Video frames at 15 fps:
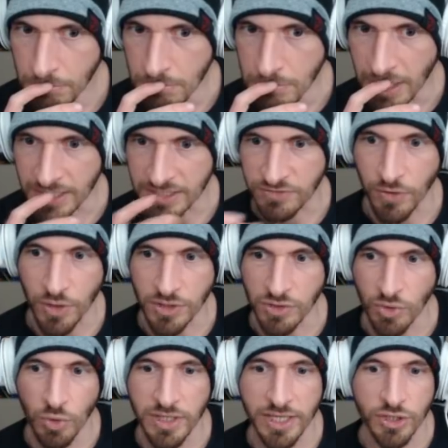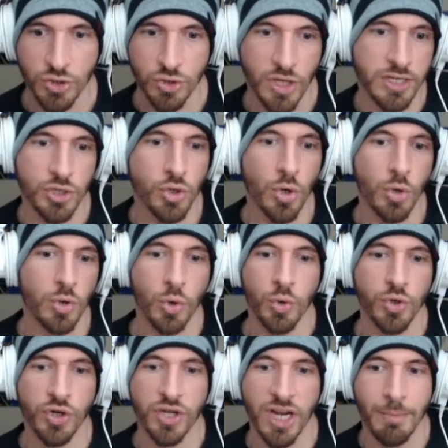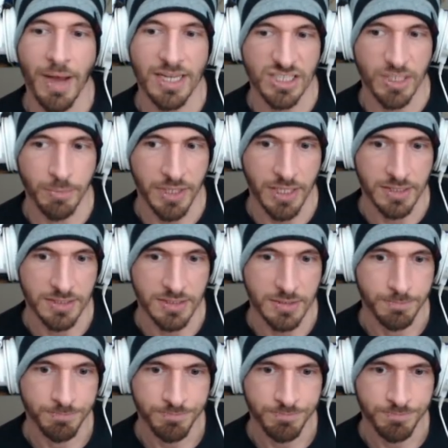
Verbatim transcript: as far as or like you, and you don't know who you're going to match up against.